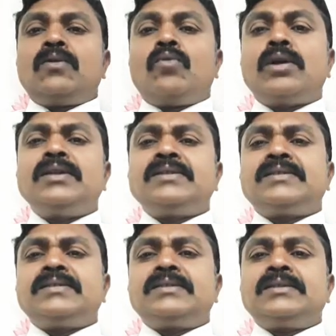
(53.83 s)
what
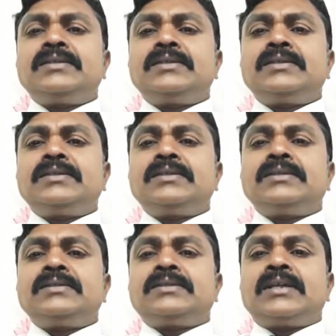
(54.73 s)
is
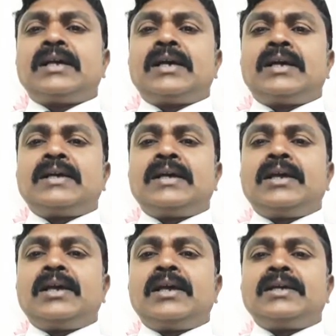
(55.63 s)

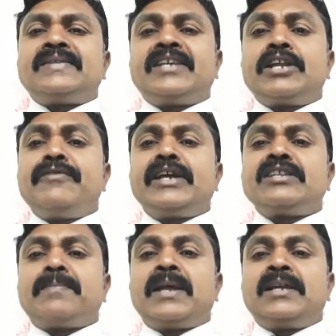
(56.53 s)
the
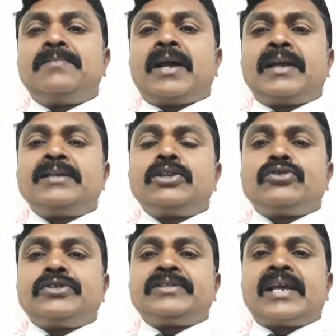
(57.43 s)
significance played by
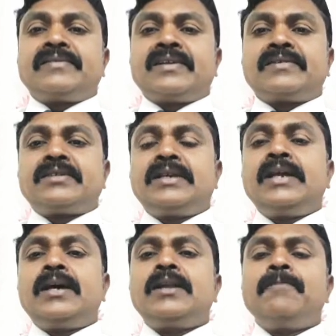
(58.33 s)
social sciences?
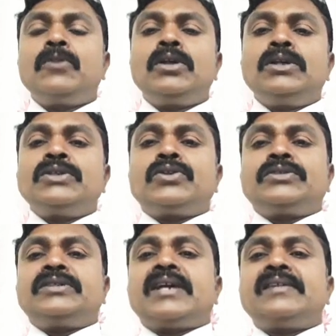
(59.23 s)
Here,
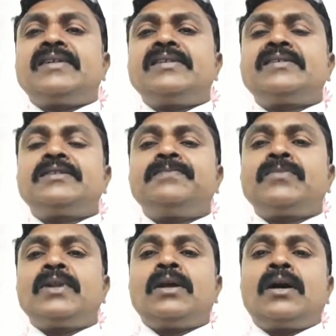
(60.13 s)
social sciences
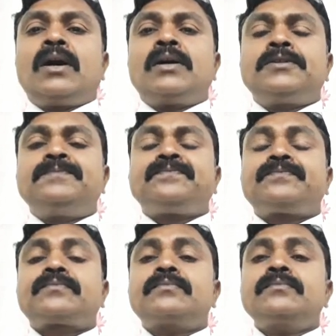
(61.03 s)
are
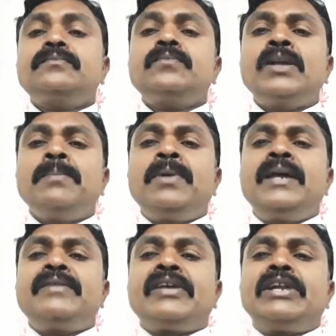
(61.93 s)

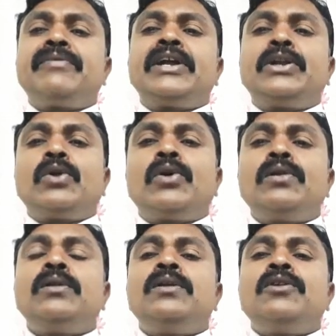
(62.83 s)
play a significant role